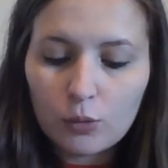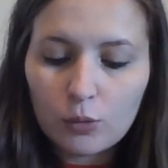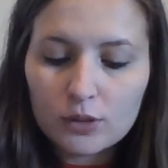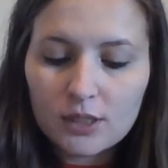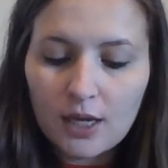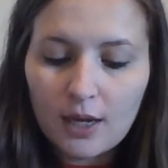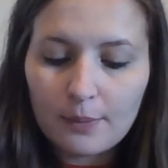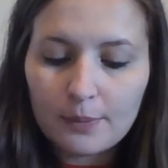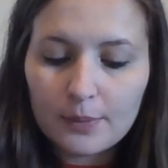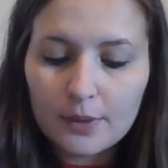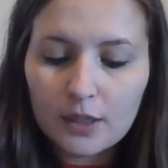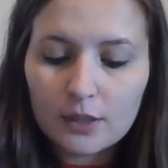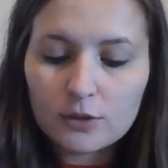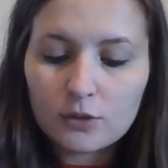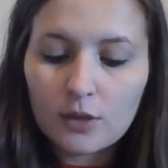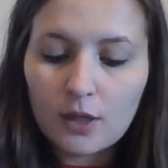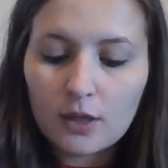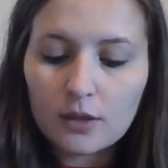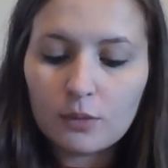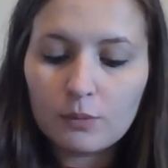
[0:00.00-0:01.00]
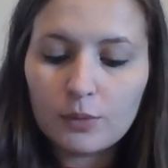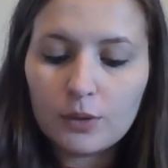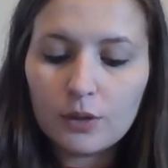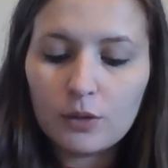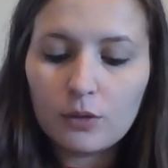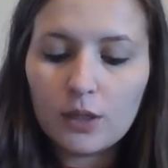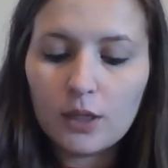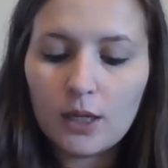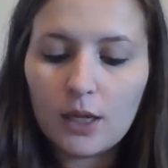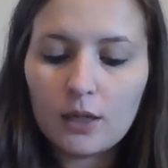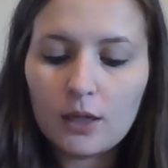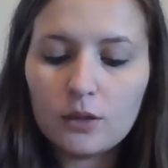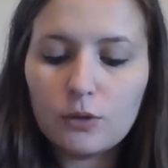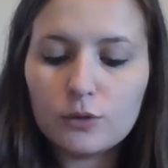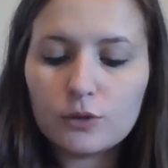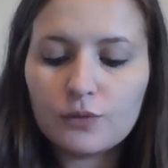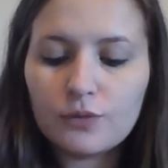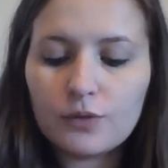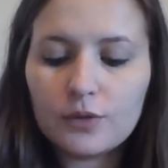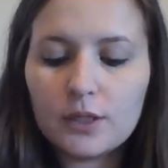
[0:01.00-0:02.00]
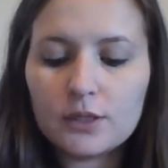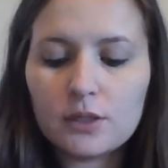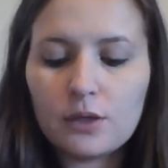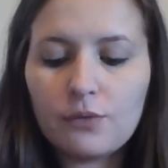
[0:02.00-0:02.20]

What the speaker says: what's happening so that the beauty and usefulness